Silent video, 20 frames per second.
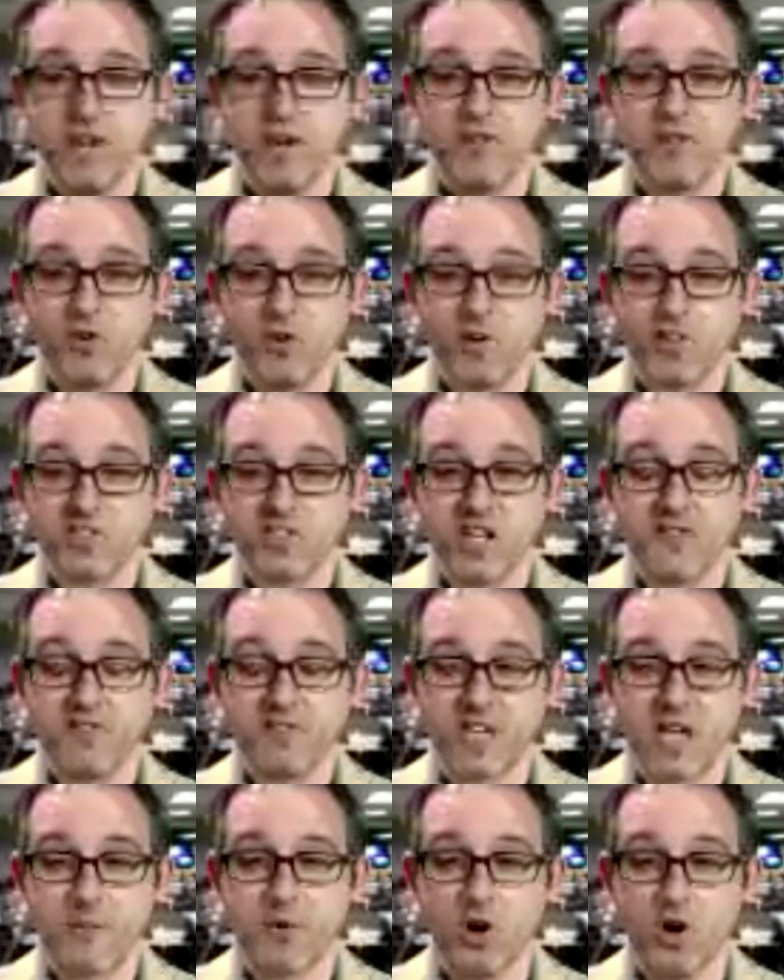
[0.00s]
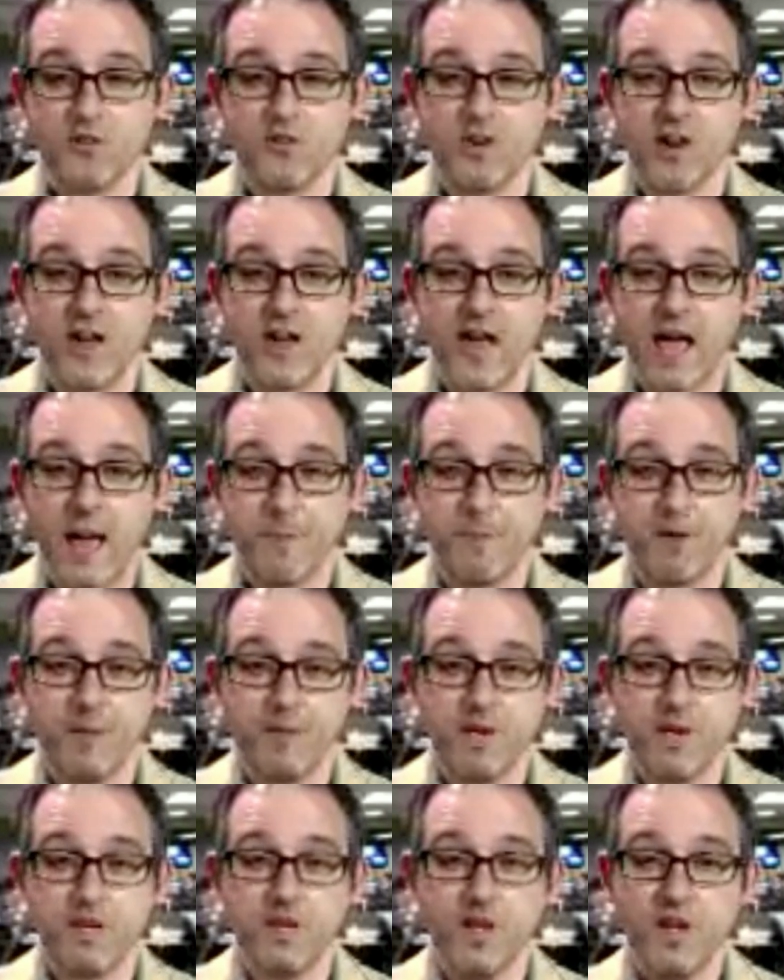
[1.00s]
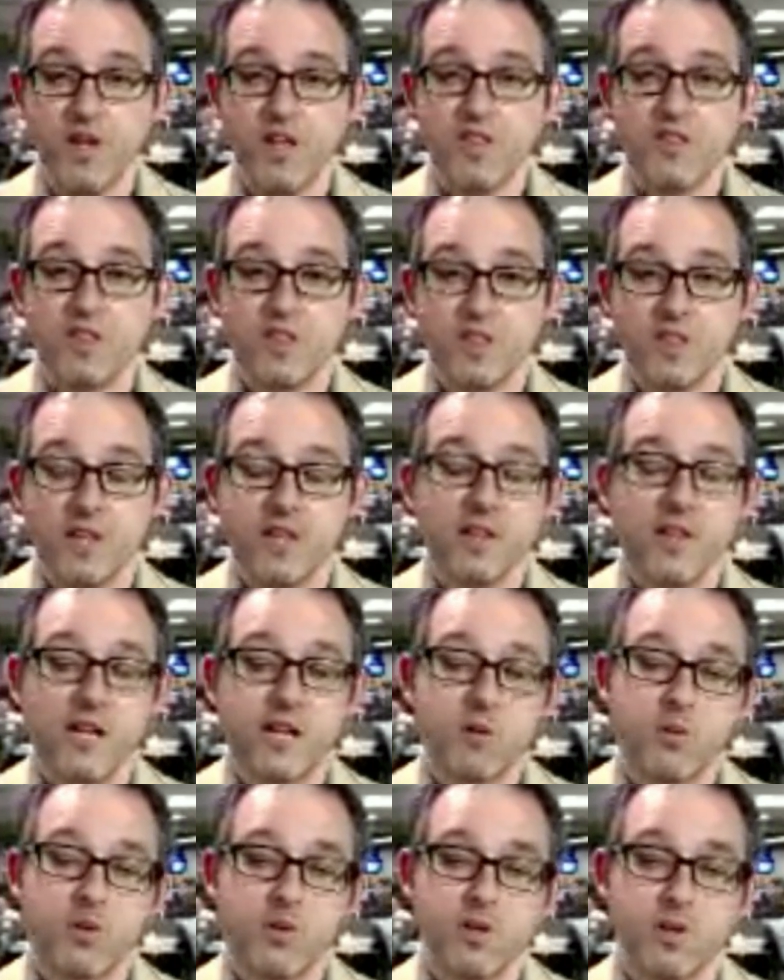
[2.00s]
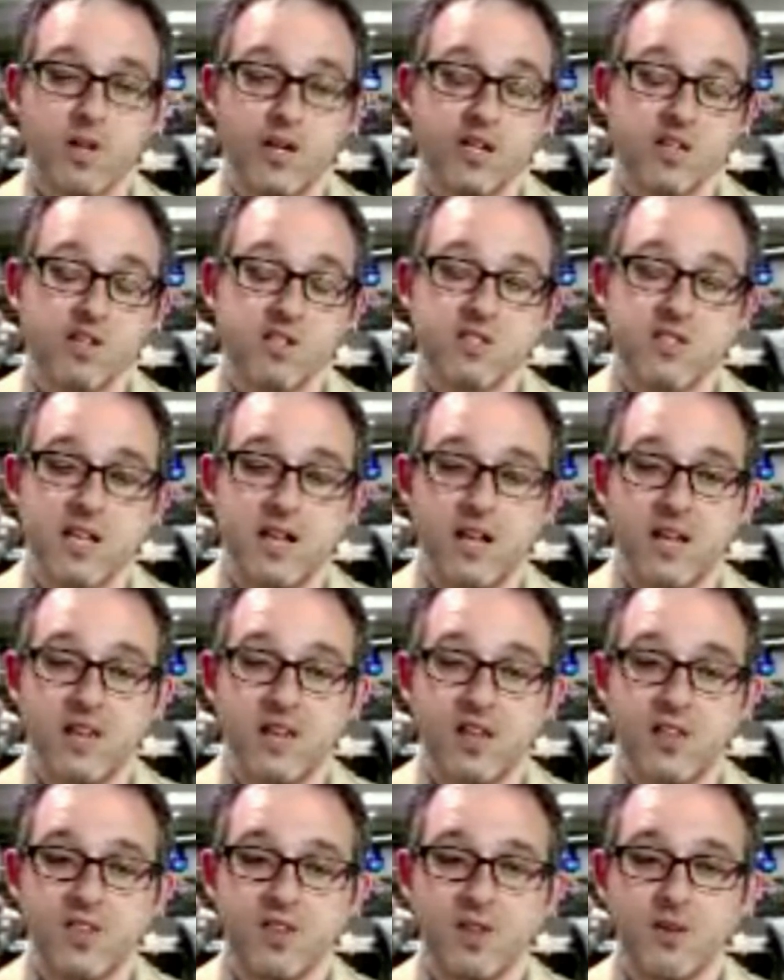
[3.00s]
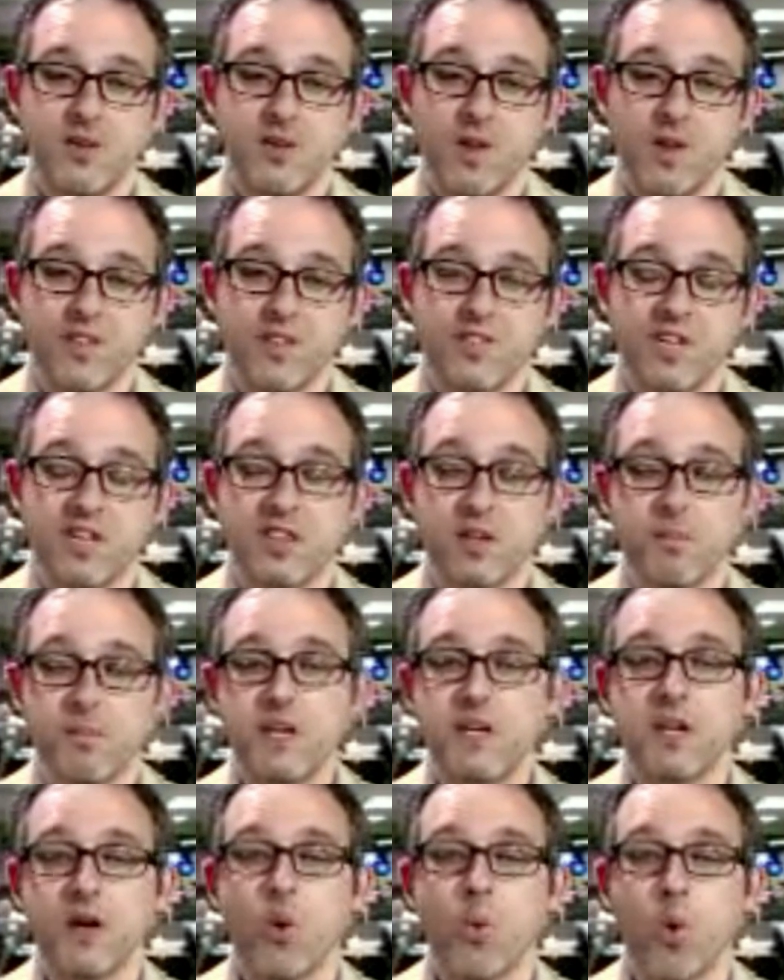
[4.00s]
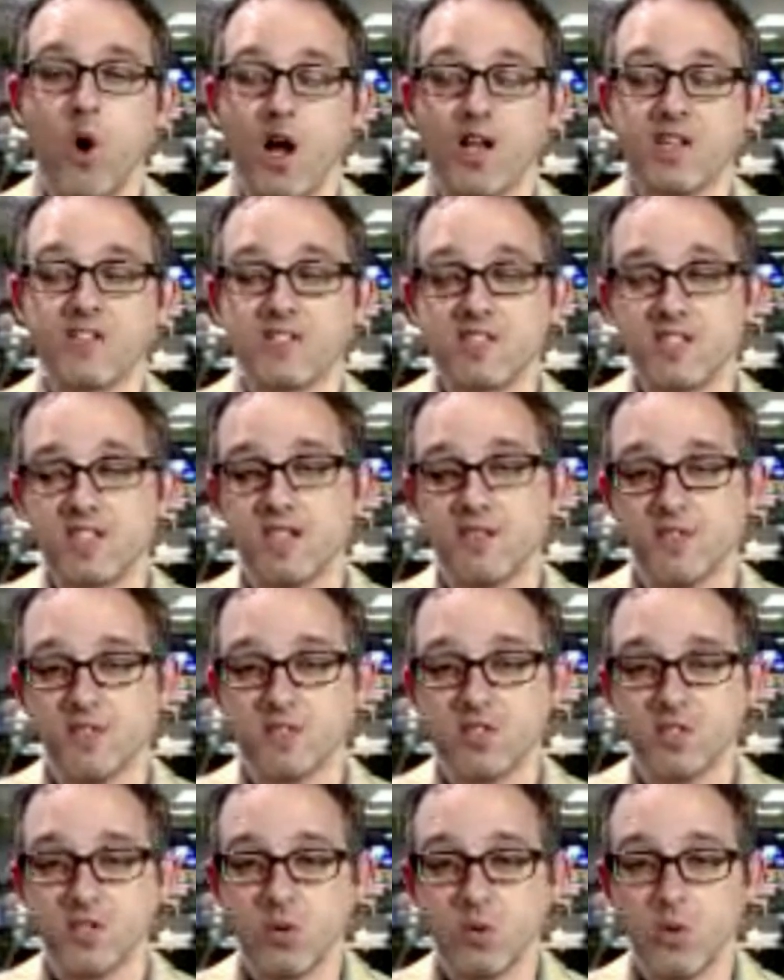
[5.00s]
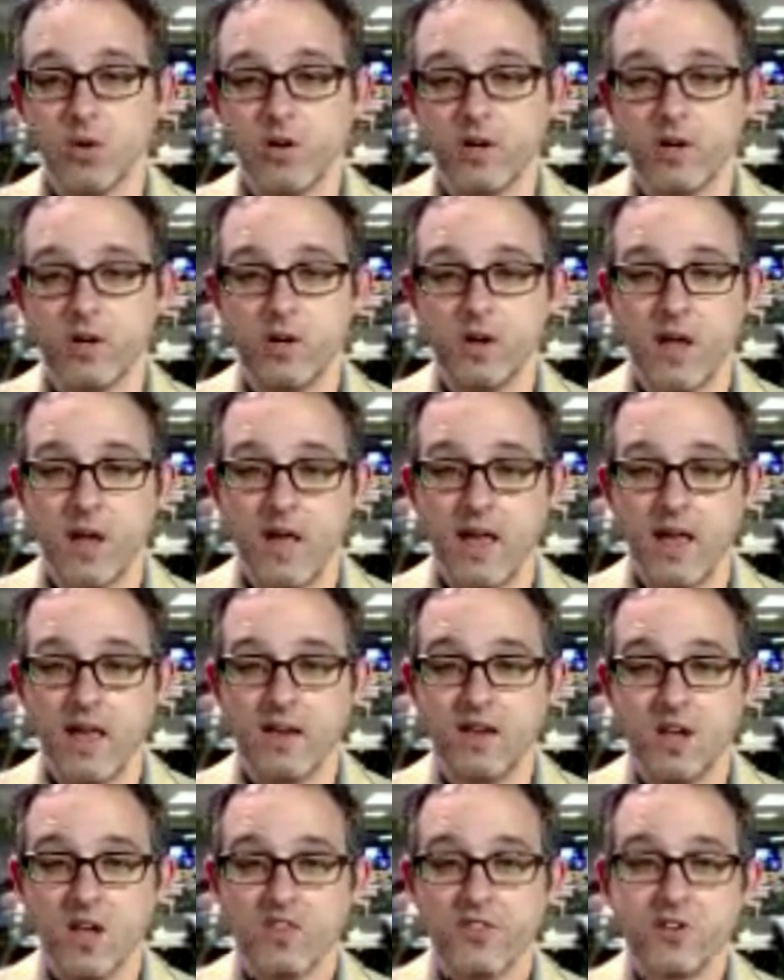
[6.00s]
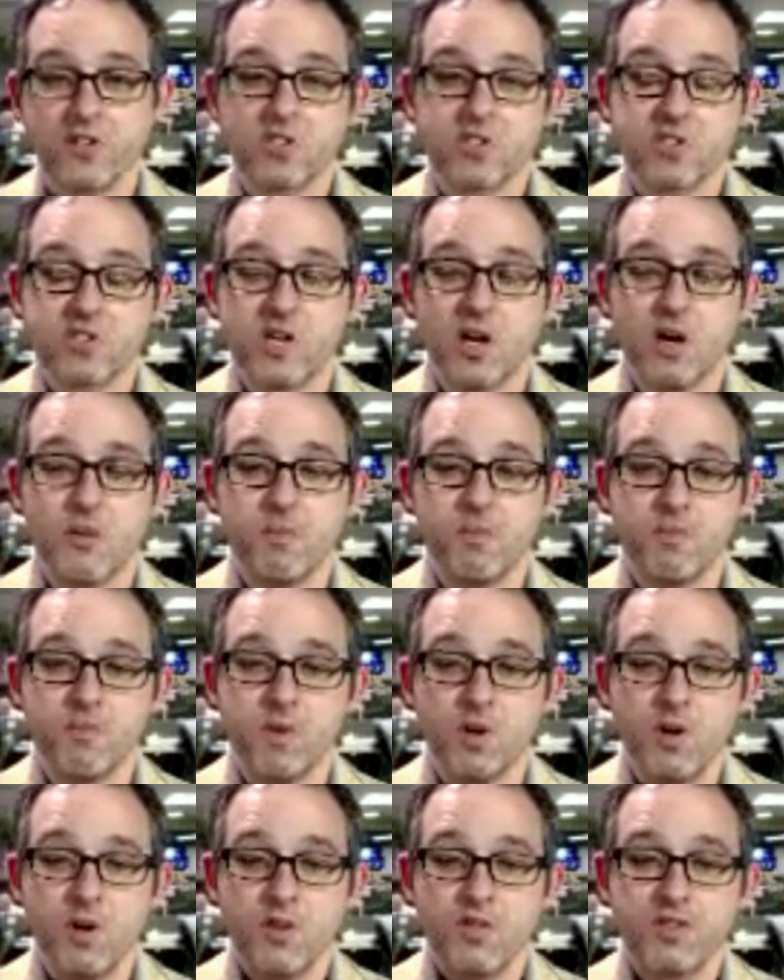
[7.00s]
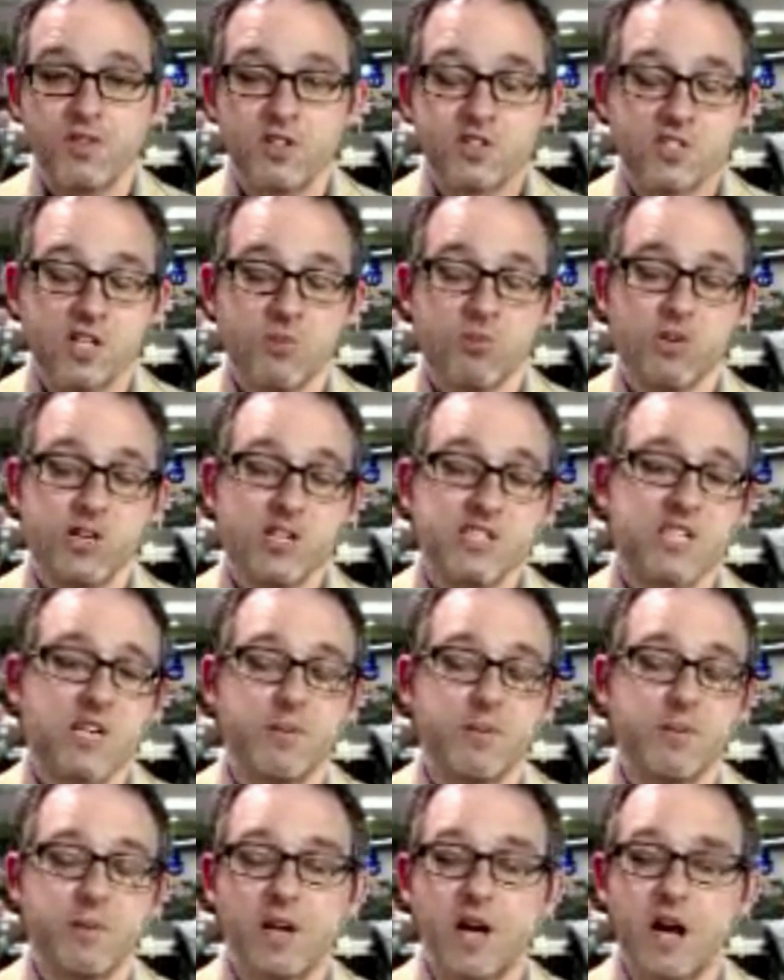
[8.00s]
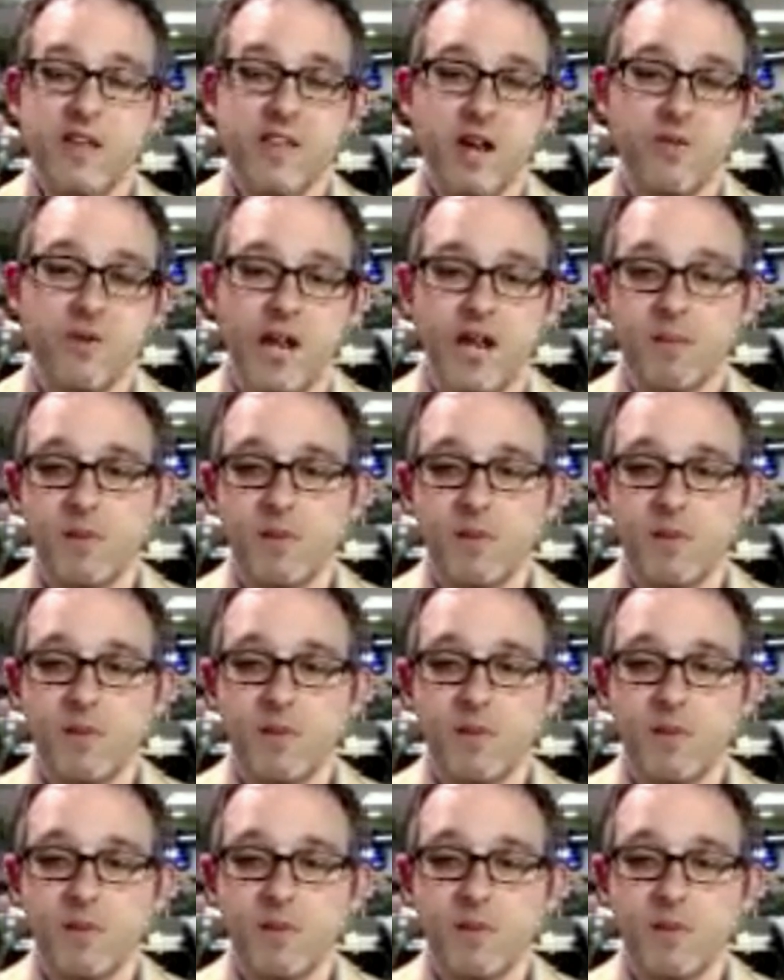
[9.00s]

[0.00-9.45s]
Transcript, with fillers: for a seventh game in order for it to happen. I mean, like we, like you said, I think the media wants to give it to the winner, and there's some there's some reasoning behind that, right?